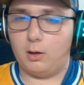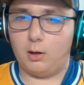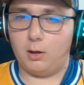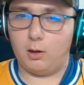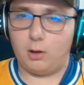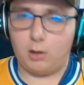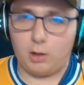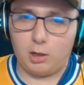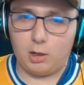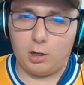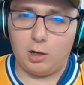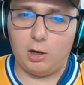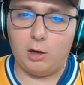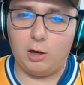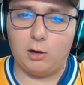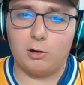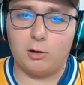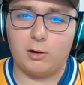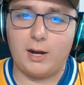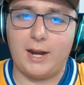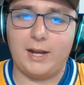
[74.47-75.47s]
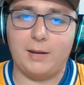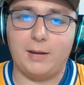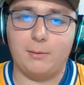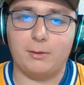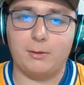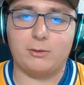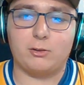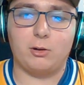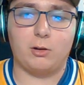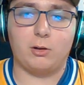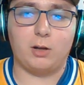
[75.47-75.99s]
Alrighty, what's
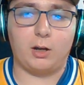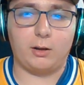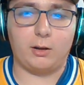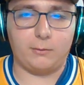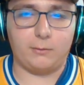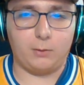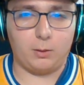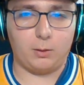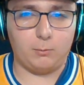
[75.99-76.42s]
going on, everyone?